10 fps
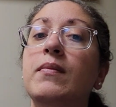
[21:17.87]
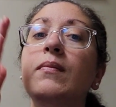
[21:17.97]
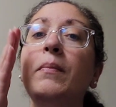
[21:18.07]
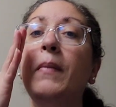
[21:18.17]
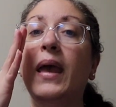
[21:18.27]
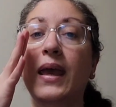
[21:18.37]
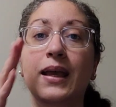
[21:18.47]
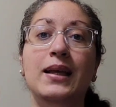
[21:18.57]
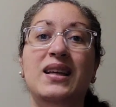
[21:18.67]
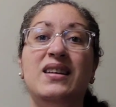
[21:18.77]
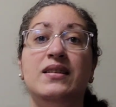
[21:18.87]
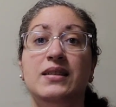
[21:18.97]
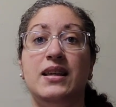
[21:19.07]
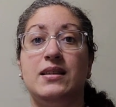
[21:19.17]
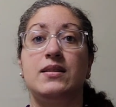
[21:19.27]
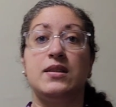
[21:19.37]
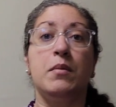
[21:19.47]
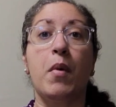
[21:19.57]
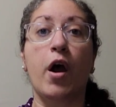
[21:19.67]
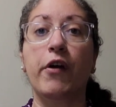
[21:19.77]
May is
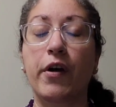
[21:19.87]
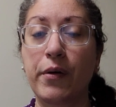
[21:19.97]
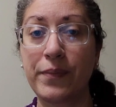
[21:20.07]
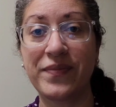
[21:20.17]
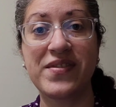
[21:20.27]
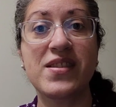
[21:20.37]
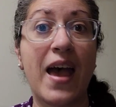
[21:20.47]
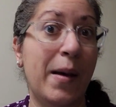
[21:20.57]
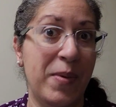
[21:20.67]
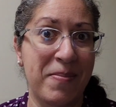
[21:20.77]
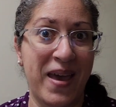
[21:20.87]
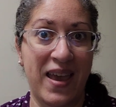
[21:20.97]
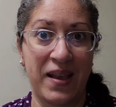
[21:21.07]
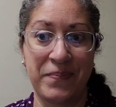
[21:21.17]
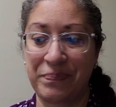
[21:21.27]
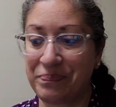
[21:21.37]
tomorrow. Happy May.